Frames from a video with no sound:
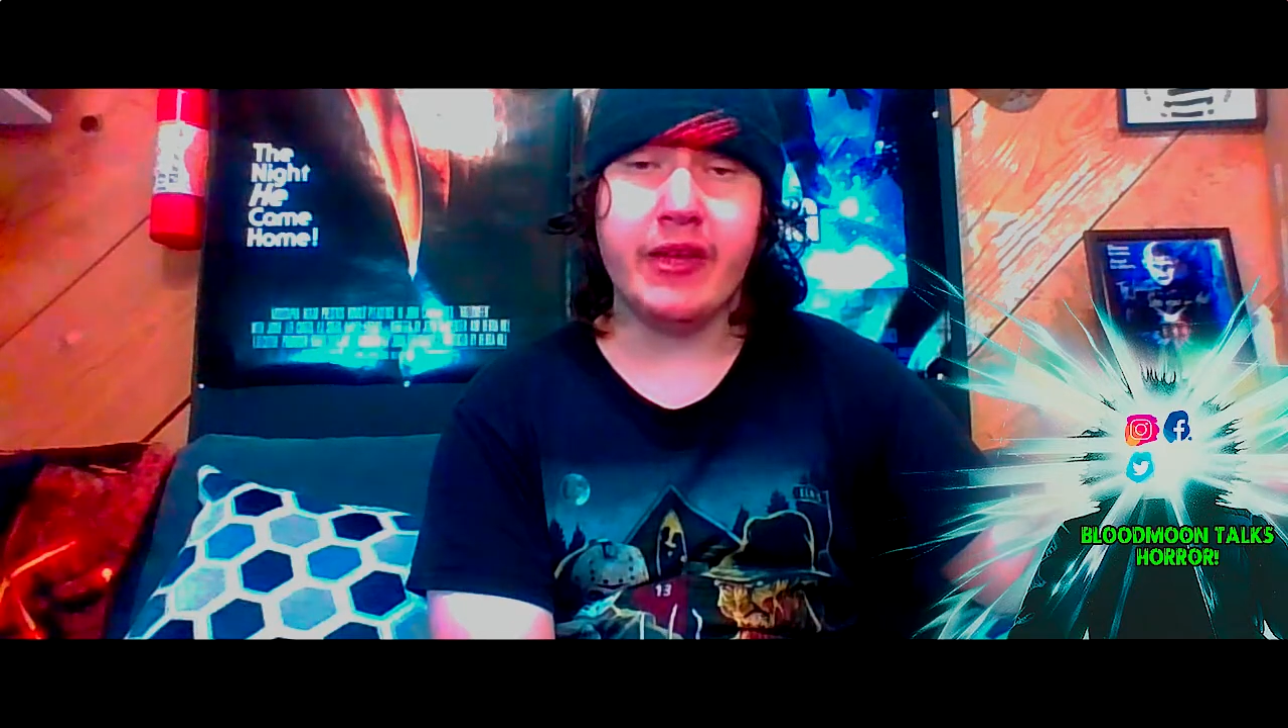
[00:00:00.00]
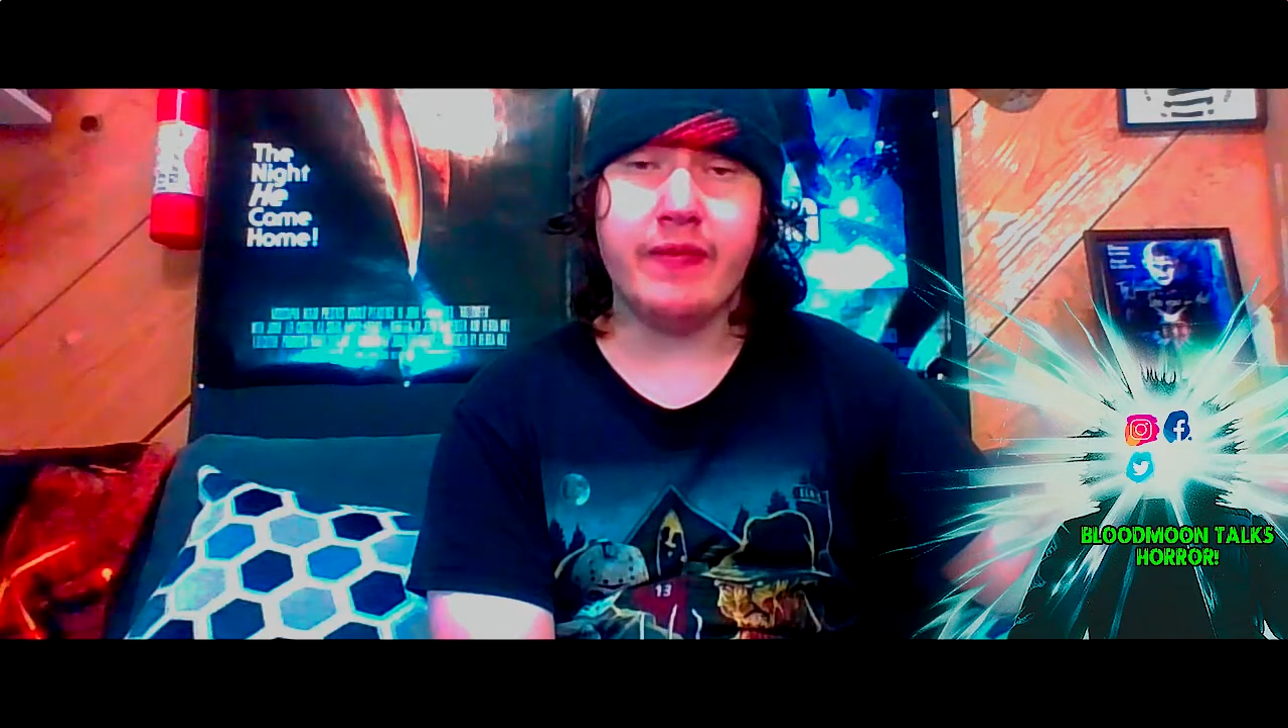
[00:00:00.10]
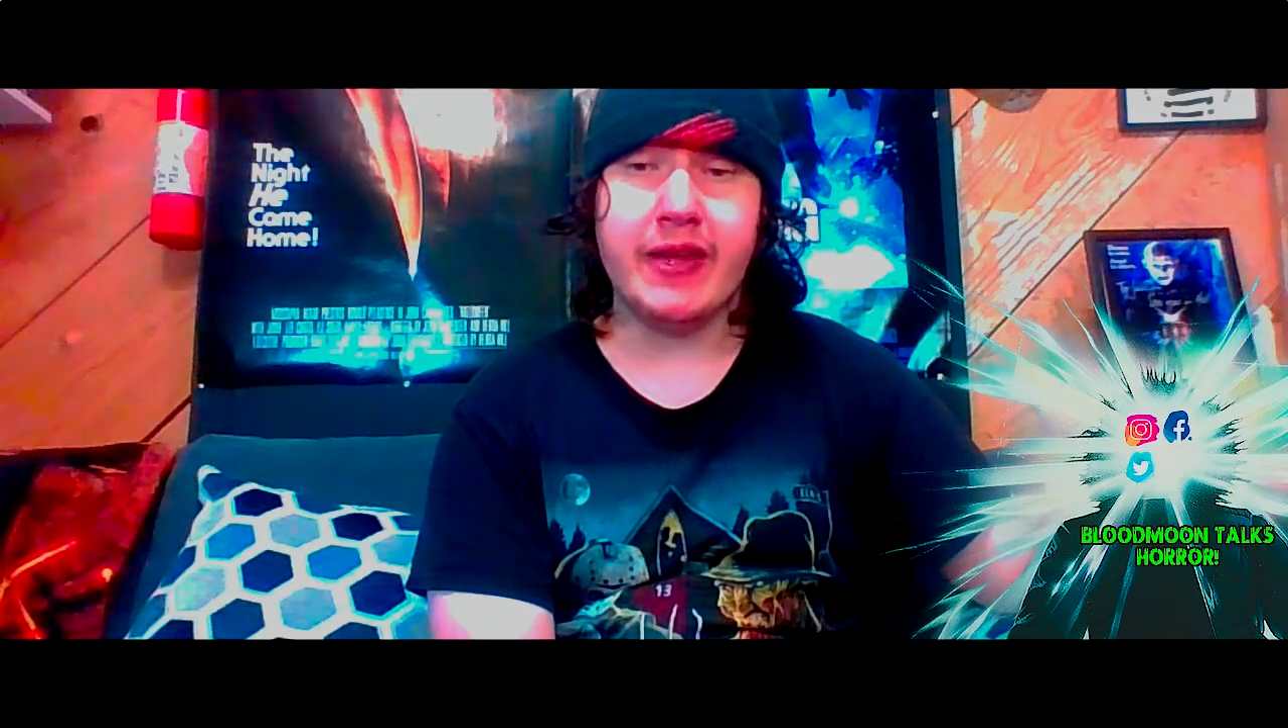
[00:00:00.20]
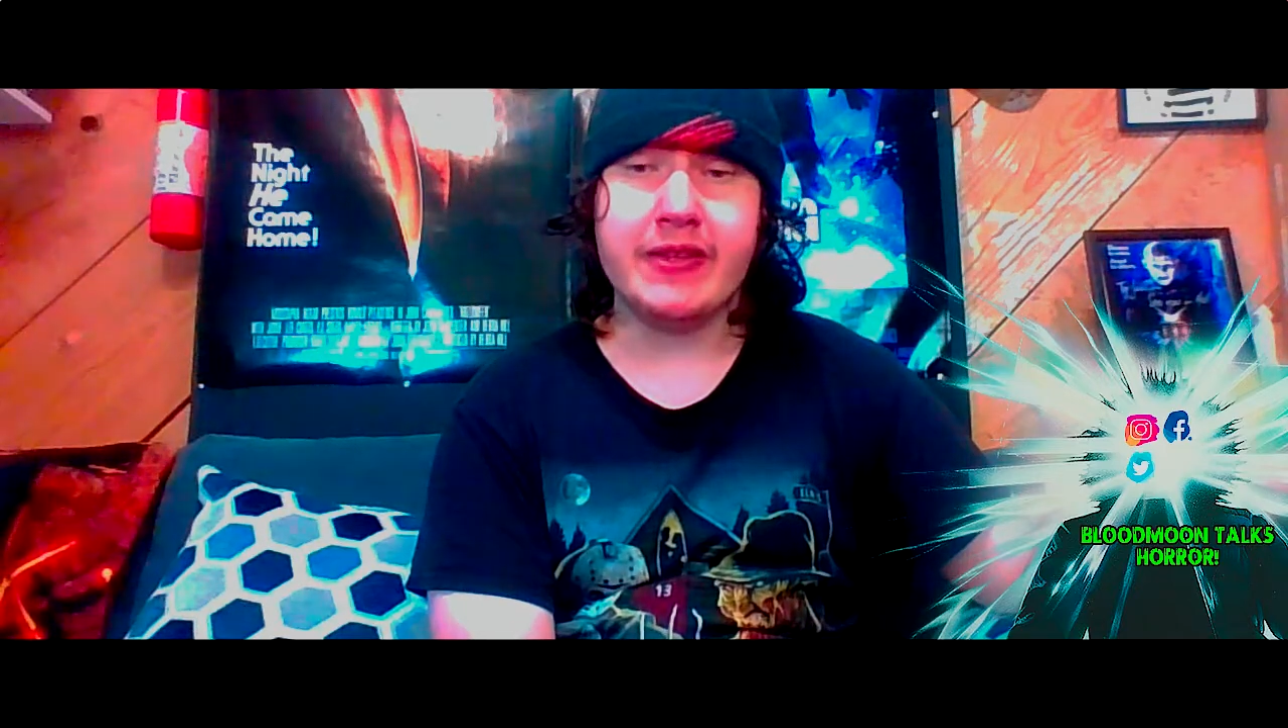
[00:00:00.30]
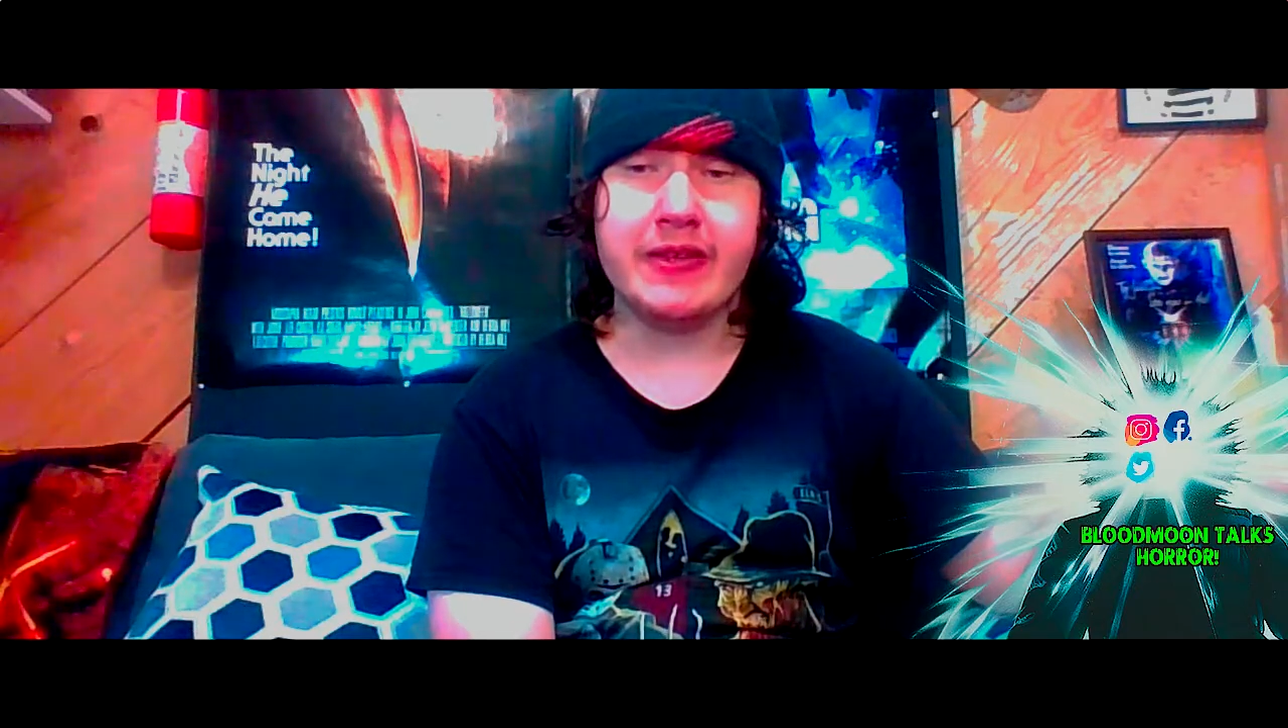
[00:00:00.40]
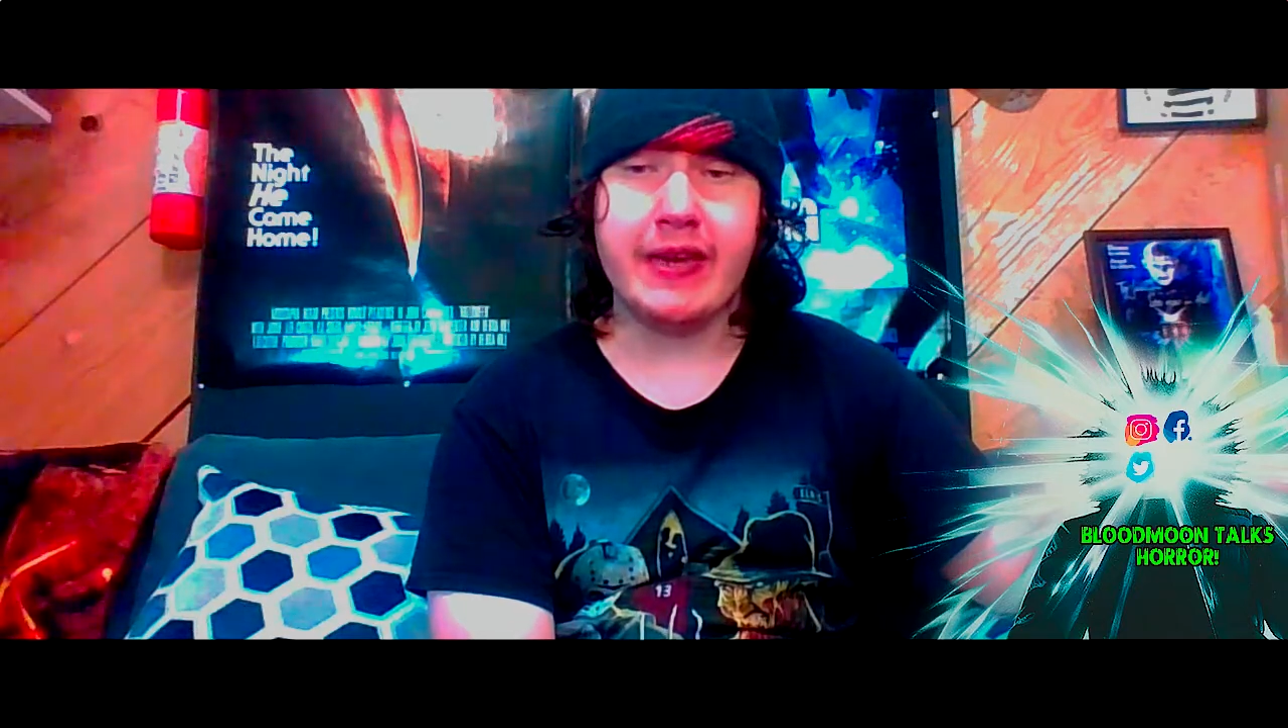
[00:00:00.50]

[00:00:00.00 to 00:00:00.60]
legacy